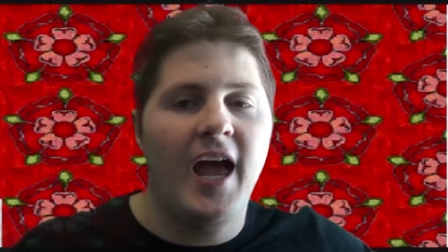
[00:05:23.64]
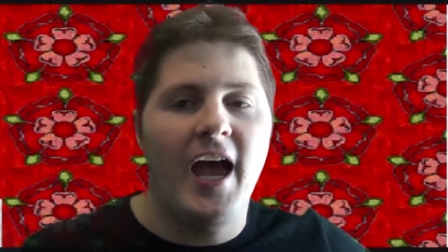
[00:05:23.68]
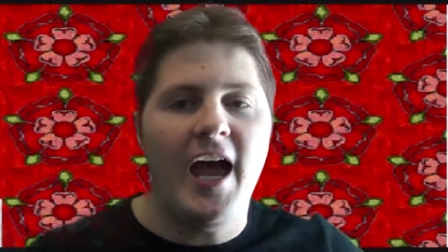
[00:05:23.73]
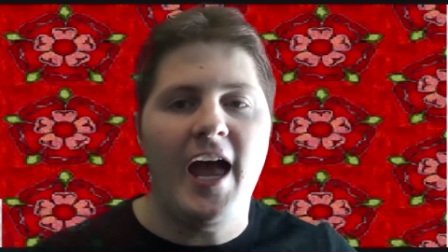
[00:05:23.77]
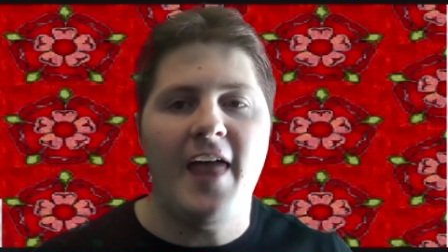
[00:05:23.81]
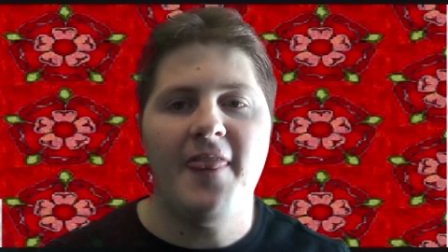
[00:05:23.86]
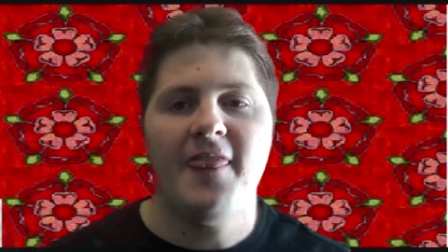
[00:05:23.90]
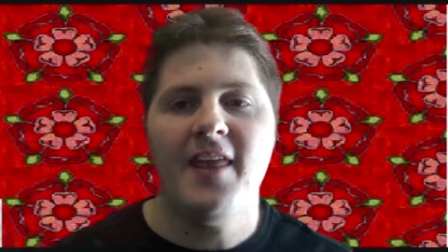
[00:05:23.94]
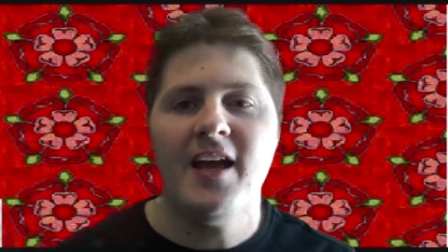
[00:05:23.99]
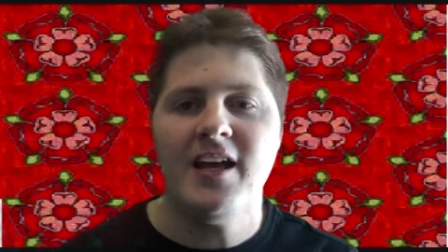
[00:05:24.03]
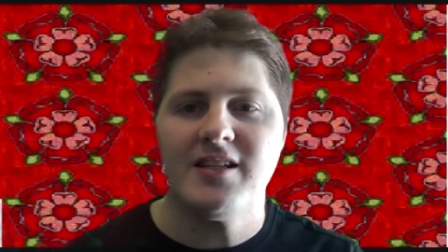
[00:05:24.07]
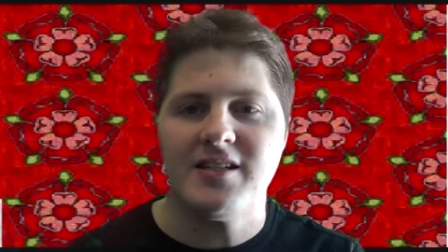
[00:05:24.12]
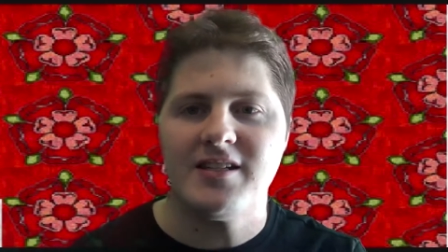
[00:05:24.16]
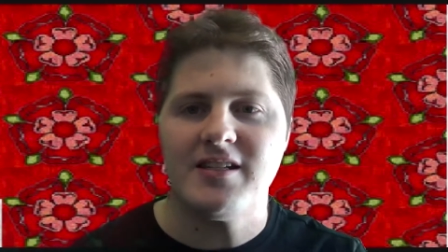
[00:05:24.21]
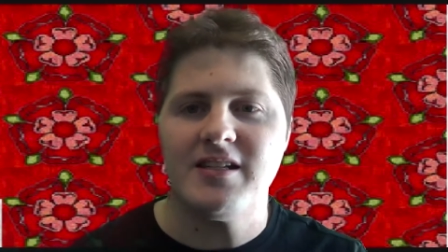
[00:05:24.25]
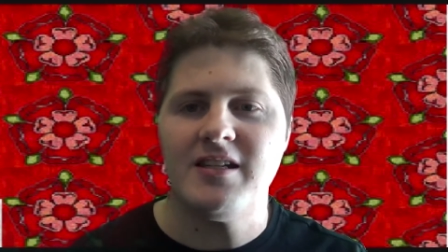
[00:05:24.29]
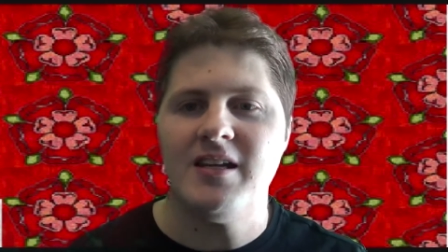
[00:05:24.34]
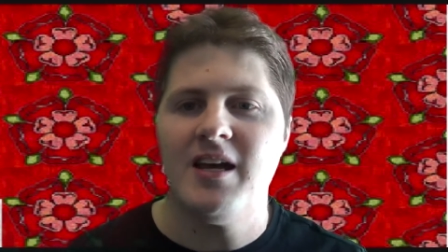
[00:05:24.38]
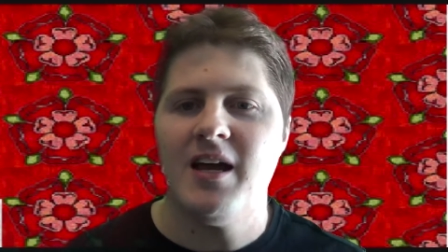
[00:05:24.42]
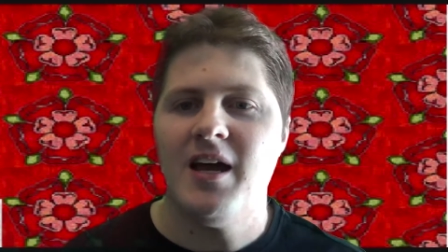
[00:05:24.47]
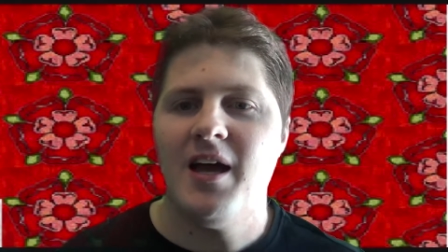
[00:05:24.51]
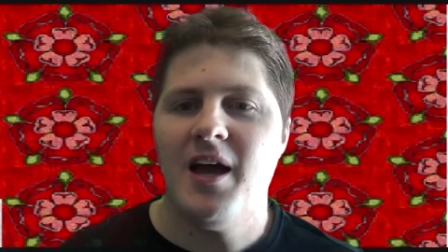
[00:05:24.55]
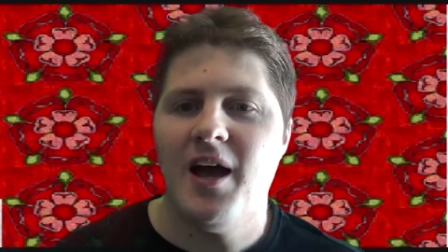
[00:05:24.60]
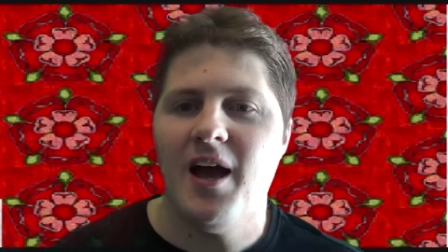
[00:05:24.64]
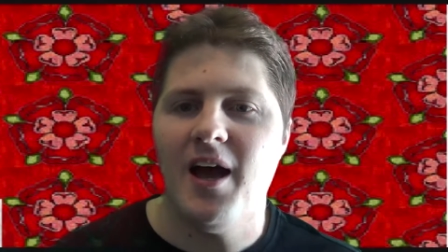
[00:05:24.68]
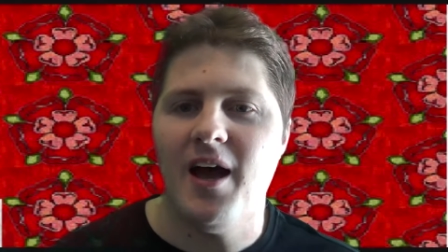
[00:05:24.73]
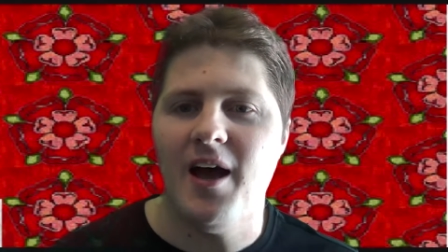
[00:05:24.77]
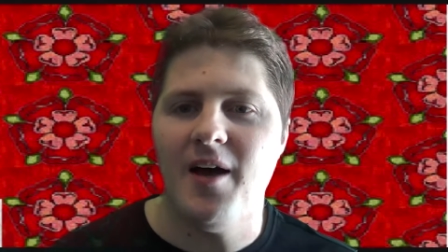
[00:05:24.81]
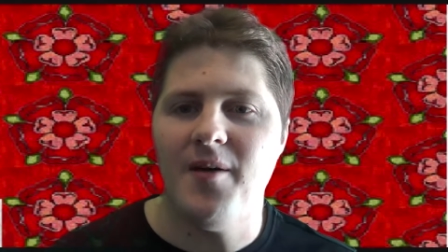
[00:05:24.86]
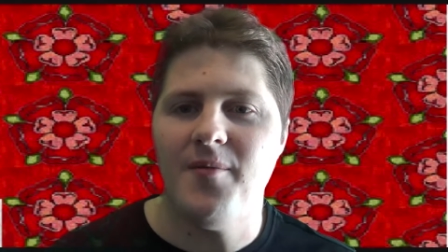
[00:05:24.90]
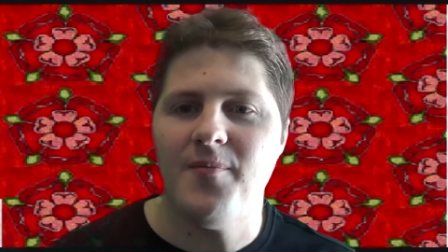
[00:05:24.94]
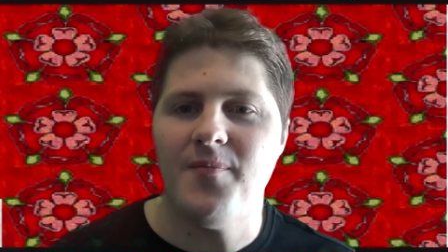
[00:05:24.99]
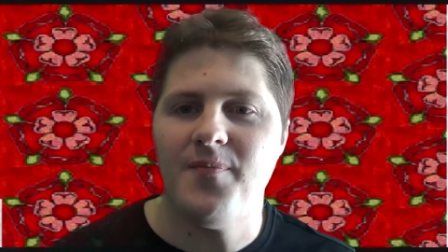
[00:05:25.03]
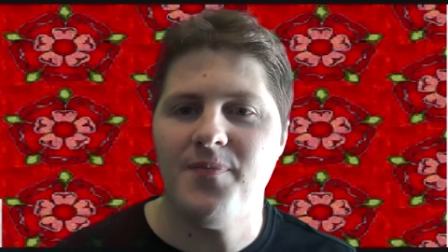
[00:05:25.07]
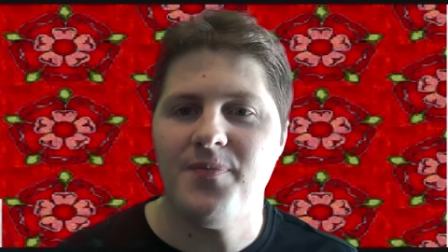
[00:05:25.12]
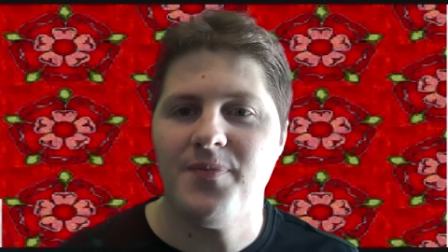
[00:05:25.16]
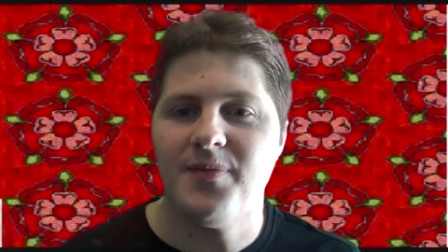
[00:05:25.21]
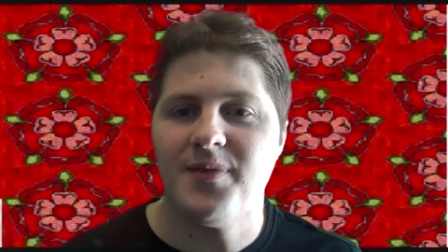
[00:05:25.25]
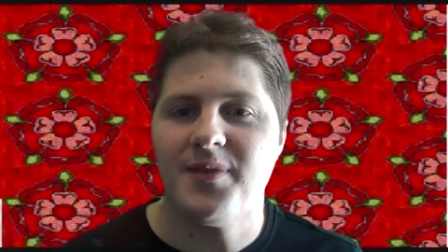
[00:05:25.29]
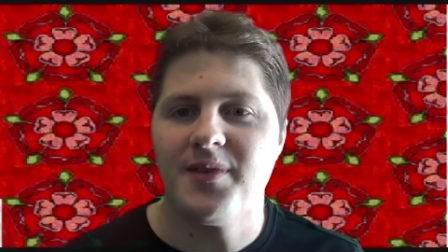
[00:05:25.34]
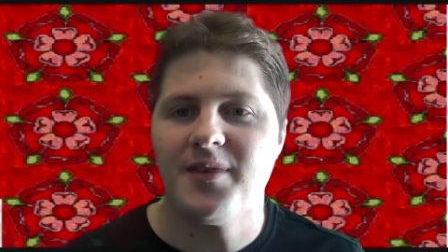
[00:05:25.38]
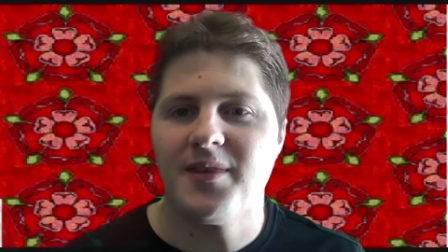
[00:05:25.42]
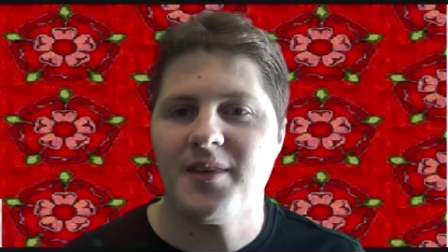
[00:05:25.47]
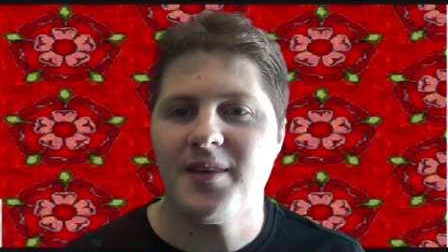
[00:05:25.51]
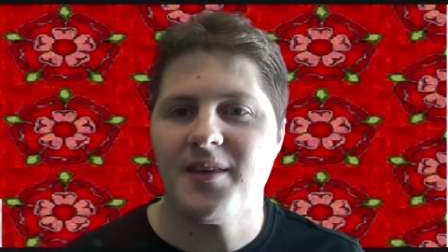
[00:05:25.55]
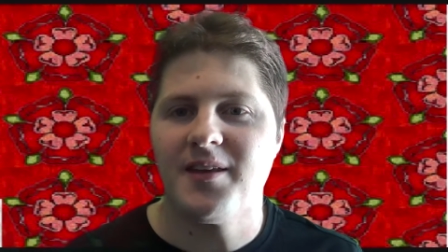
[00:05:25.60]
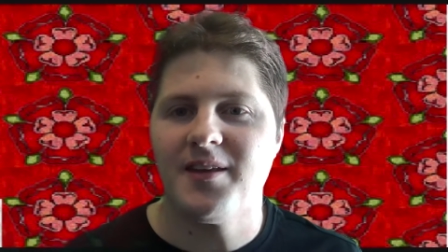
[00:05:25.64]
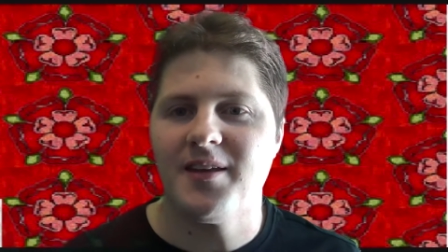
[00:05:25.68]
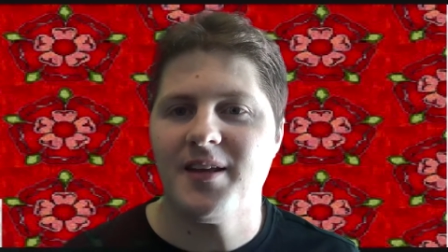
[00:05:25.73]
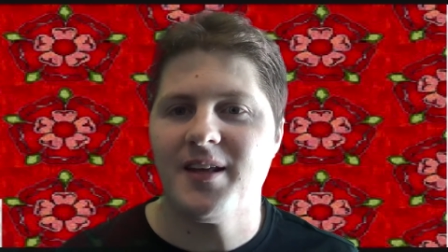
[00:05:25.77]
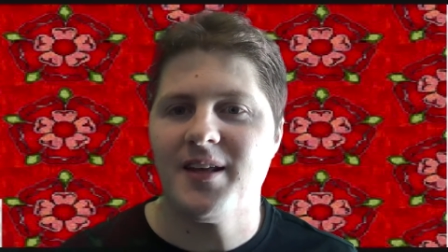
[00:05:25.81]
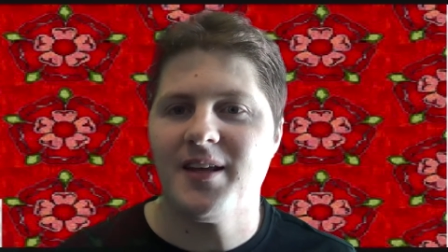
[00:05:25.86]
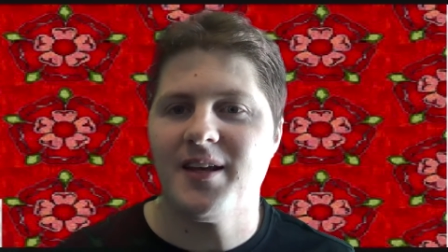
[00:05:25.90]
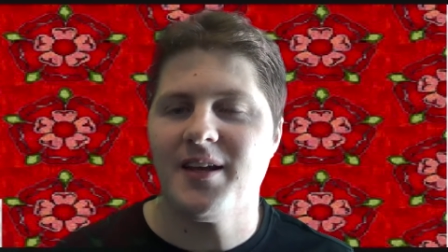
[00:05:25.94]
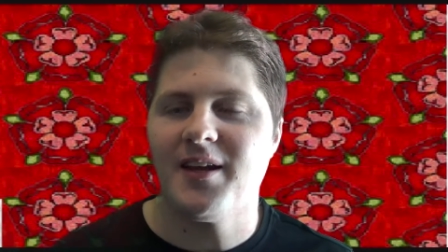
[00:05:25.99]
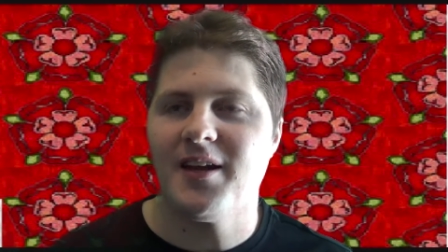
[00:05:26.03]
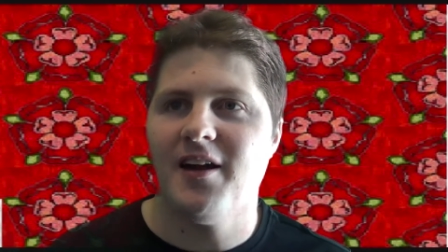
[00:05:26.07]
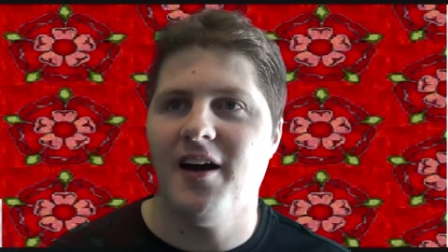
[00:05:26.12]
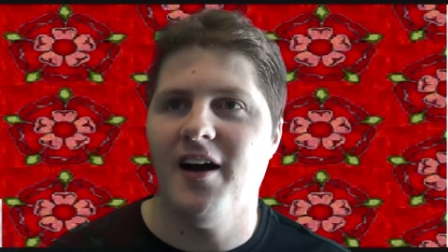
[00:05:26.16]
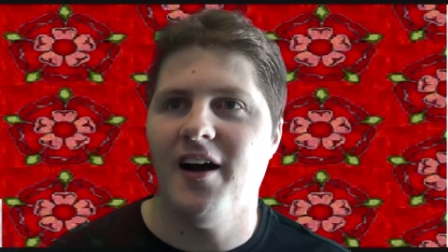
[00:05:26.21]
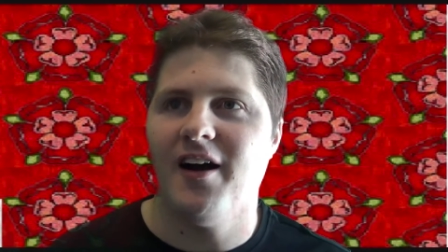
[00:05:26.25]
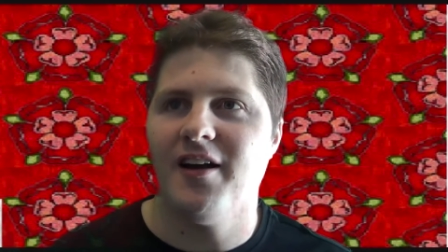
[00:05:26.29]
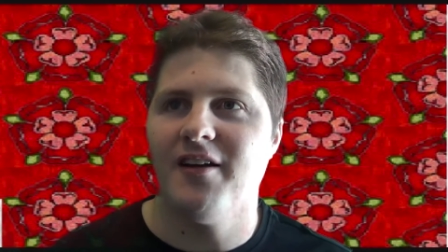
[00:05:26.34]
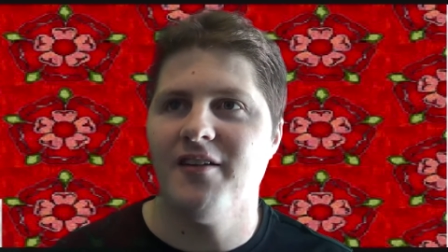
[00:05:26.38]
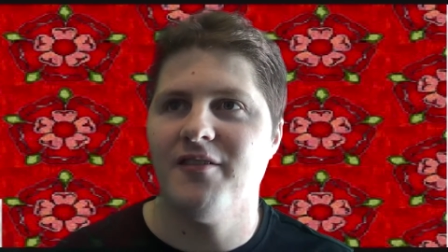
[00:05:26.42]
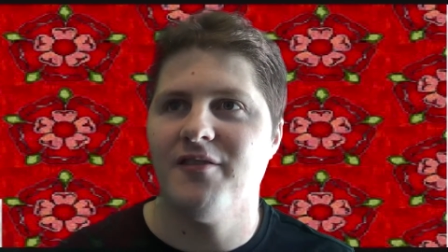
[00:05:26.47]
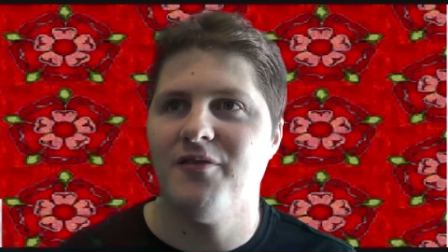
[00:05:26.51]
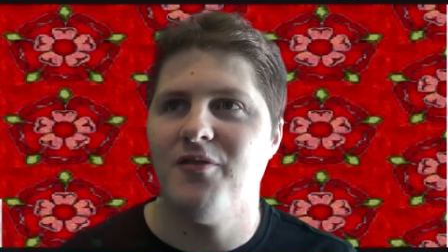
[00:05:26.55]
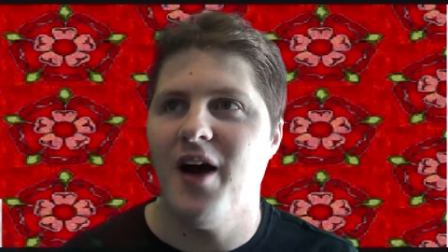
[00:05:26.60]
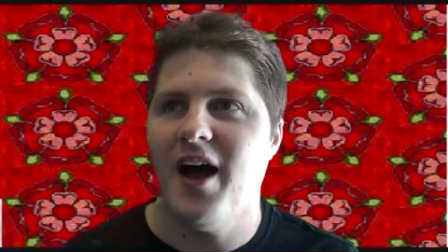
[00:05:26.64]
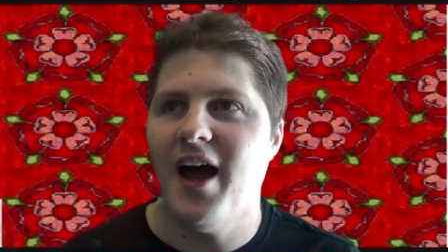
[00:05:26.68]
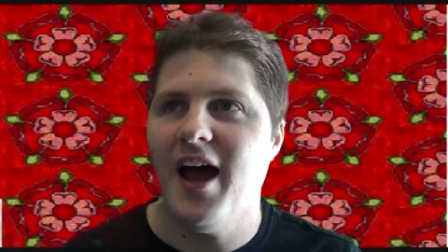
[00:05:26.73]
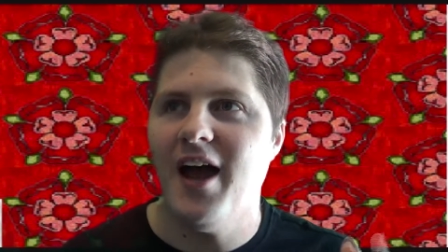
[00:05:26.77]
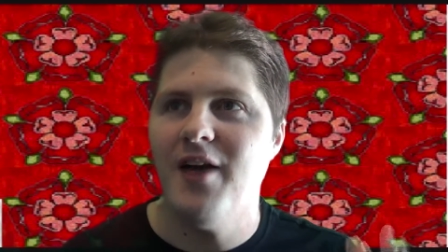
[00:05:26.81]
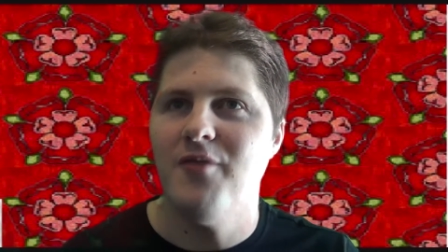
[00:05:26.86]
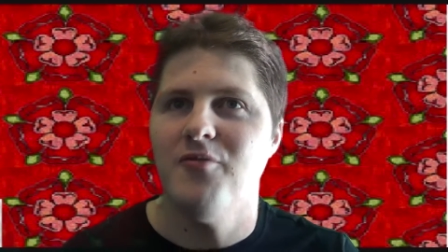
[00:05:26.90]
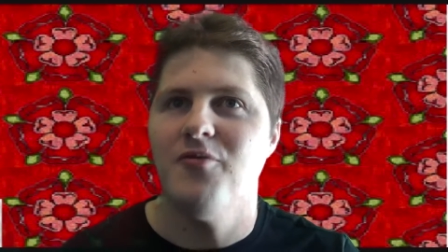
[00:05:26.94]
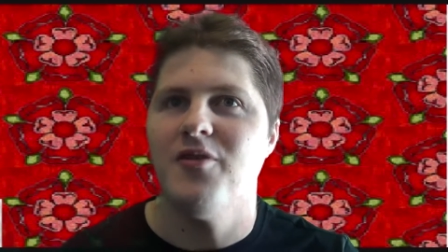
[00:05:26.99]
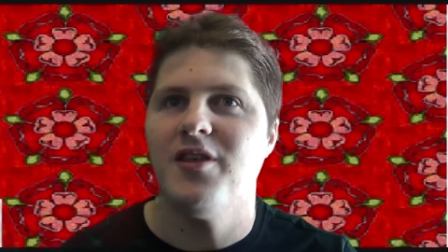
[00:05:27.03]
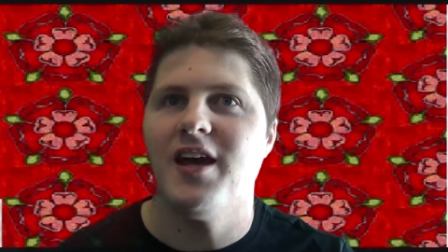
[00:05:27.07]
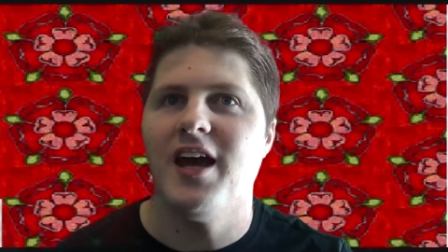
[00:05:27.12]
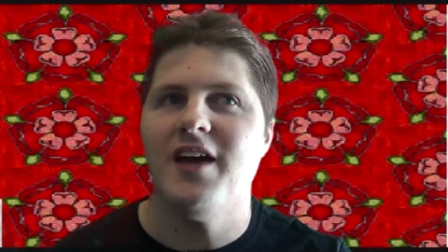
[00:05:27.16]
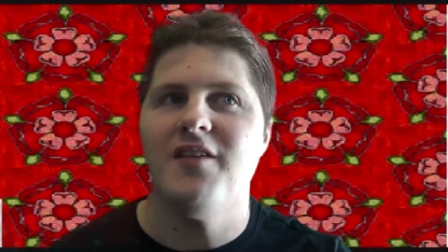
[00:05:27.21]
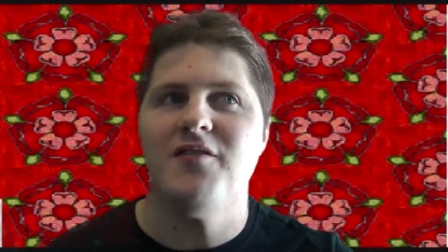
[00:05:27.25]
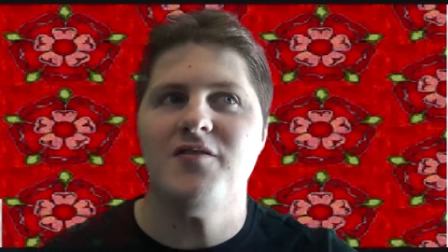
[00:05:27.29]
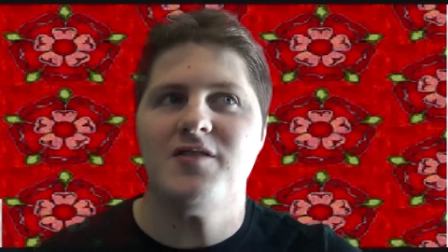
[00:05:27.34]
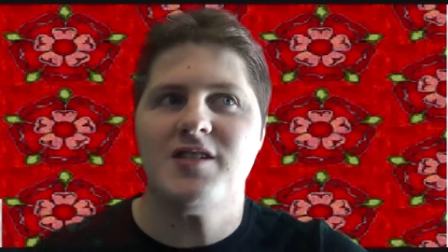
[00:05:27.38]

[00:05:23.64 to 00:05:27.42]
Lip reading: And that's kind of Henry VIII,